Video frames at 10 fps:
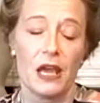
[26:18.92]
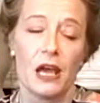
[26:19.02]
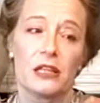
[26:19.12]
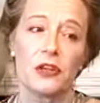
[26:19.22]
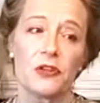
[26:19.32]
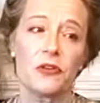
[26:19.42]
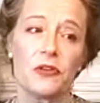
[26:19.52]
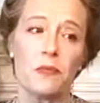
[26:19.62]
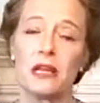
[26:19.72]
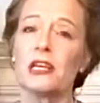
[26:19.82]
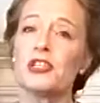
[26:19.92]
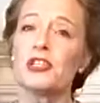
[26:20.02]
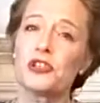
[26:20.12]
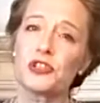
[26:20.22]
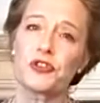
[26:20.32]
And so there are many
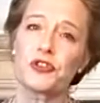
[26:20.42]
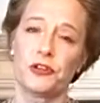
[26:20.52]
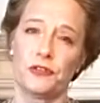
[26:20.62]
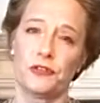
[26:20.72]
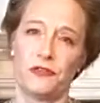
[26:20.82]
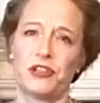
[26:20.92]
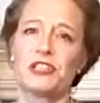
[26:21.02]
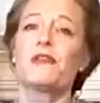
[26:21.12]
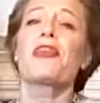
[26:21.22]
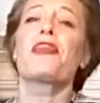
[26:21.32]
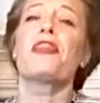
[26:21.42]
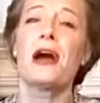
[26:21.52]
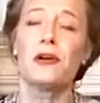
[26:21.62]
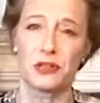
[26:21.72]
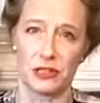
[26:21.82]
industrial factories. There are
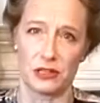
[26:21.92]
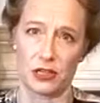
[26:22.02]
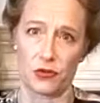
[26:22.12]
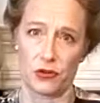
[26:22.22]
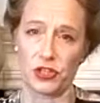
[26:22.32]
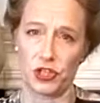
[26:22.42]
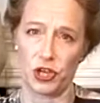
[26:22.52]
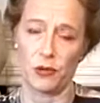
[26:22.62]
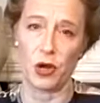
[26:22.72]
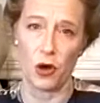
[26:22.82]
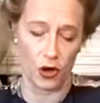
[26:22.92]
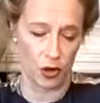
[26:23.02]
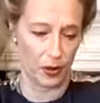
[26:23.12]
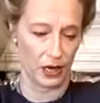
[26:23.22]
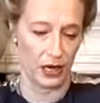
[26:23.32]
thousands across
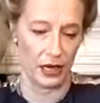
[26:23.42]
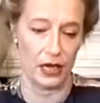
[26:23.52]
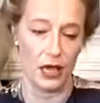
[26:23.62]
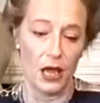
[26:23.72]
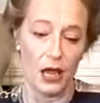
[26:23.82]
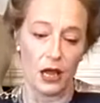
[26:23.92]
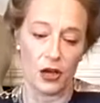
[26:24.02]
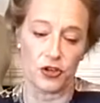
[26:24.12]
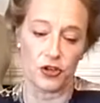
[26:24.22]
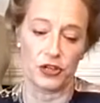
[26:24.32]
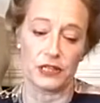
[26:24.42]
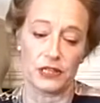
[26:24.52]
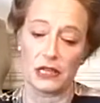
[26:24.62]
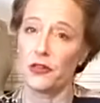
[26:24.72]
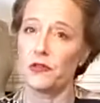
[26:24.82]
German-occupied countries
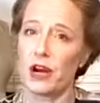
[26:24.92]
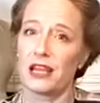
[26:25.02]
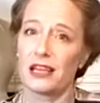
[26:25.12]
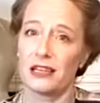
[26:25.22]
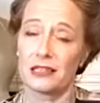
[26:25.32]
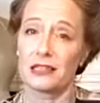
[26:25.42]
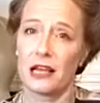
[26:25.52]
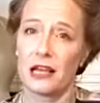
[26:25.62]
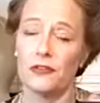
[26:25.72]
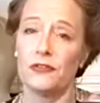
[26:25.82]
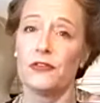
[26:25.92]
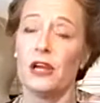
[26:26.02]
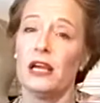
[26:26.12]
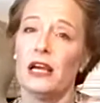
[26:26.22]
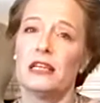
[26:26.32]
and in the Reich itself.
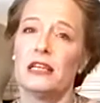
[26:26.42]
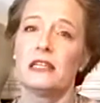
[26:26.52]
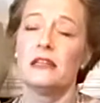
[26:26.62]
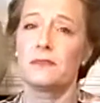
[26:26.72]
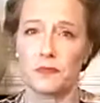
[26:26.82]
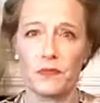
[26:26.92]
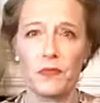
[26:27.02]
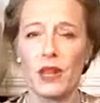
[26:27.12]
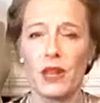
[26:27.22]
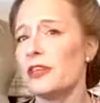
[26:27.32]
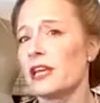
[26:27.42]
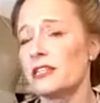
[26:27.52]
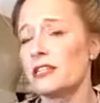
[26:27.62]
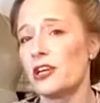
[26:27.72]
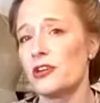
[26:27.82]
And in the
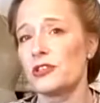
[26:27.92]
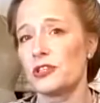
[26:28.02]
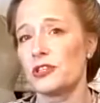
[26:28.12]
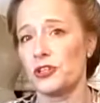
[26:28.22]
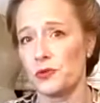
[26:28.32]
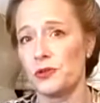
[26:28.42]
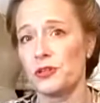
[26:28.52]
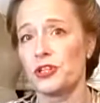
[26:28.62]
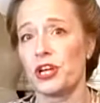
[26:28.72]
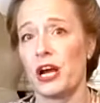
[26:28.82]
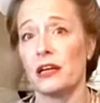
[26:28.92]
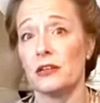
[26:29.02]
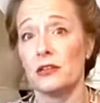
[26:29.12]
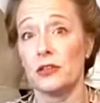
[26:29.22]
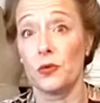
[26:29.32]
ghettos such as Łódź
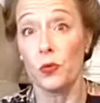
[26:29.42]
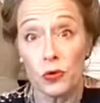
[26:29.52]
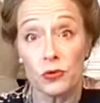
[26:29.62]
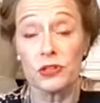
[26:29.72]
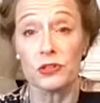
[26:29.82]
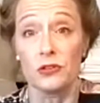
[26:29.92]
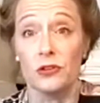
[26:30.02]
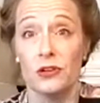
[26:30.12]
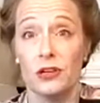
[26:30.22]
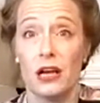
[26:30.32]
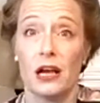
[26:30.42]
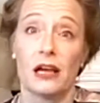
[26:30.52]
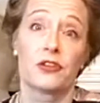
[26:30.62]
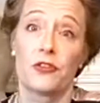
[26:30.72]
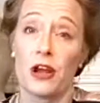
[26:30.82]
and Warsaw
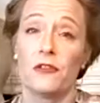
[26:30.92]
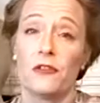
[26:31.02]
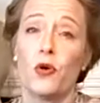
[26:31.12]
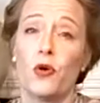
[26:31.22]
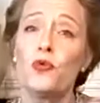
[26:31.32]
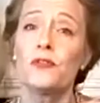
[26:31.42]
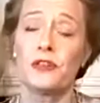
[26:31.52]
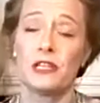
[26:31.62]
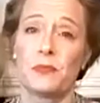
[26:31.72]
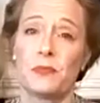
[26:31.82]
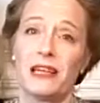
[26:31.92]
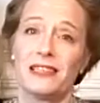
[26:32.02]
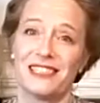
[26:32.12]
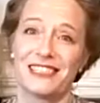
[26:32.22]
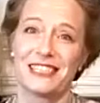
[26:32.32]
and Krakow, all of these
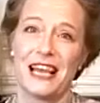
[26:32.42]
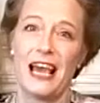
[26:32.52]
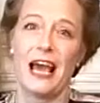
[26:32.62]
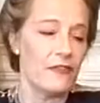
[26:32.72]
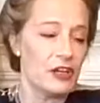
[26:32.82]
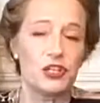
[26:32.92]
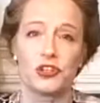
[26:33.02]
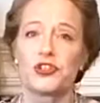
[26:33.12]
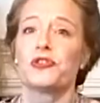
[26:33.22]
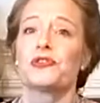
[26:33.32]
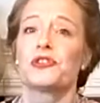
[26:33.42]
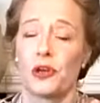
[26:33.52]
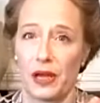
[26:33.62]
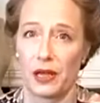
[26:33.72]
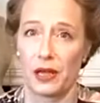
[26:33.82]
places have industrial
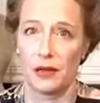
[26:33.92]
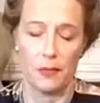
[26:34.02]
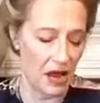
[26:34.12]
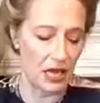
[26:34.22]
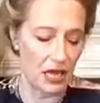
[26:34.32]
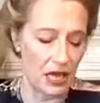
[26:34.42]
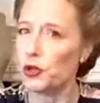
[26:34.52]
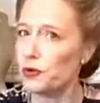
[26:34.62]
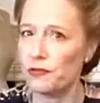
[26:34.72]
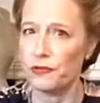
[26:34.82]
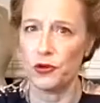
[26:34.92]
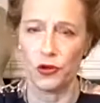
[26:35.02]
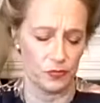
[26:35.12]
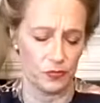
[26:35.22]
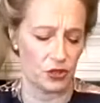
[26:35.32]
sewing, making
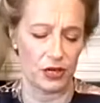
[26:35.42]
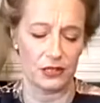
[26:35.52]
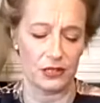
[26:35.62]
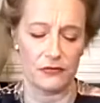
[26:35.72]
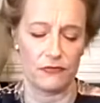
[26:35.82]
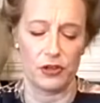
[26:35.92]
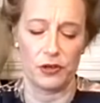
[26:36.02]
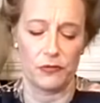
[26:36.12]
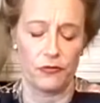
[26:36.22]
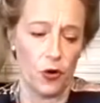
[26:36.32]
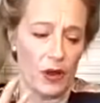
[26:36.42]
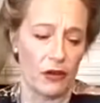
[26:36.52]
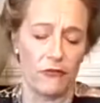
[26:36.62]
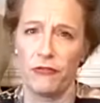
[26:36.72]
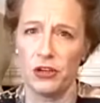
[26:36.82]
uniforms, transforming
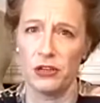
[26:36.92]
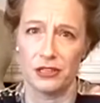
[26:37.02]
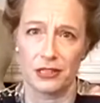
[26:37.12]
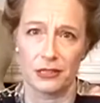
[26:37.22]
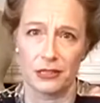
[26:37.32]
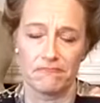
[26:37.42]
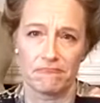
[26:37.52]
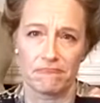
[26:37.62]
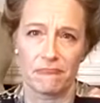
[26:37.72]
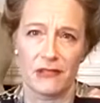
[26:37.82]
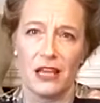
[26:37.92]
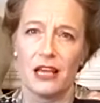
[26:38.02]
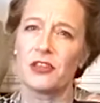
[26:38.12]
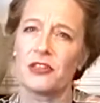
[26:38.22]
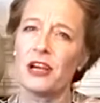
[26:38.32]
furs.
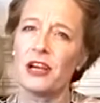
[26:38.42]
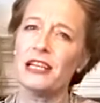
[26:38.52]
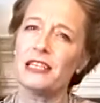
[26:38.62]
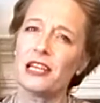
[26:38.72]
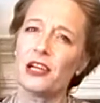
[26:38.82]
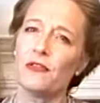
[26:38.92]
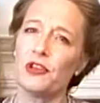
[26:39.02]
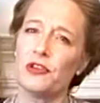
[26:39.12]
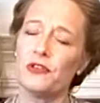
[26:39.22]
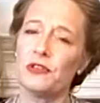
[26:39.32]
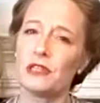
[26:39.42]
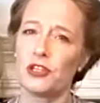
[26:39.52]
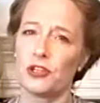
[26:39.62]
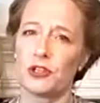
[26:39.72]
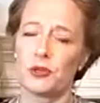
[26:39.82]
So the idea of using
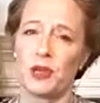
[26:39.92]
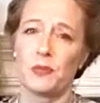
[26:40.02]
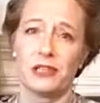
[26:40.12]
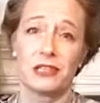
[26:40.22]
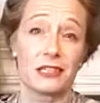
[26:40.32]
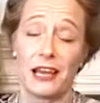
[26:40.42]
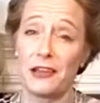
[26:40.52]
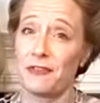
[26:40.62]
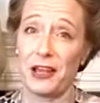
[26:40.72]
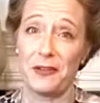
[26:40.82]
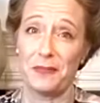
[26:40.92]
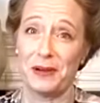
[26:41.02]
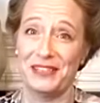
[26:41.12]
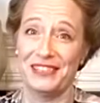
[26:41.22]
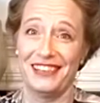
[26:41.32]
Jewish people as slave
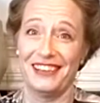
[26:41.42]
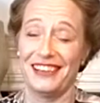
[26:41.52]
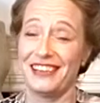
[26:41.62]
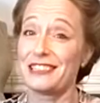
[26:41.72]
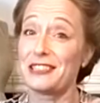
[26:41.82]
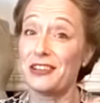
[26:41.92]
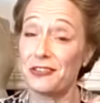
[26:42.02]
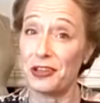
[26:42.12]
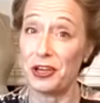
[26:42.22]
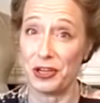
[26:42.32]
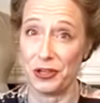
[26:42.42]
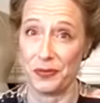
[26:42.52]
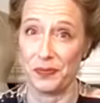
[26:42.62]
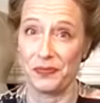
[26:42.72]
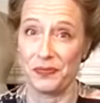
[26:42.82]
labor is nothing new,
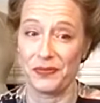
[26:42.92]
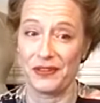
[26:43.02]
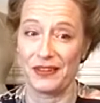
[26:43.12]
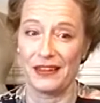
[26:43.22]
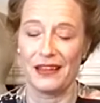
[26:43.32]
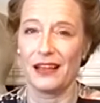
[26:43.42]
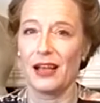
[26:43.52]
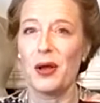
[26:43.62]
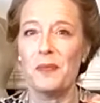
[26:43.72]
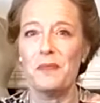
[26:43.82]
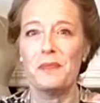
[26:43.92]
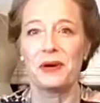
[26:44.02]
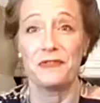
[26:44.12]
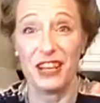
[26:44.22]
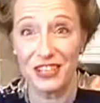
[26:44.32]
but a
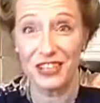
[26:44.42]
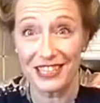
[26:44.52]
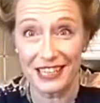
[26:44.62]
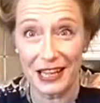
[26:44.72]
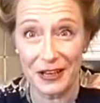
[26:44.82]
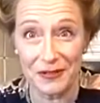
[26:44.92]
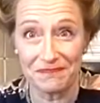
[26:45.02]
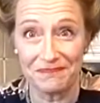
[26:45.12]
fashion salon?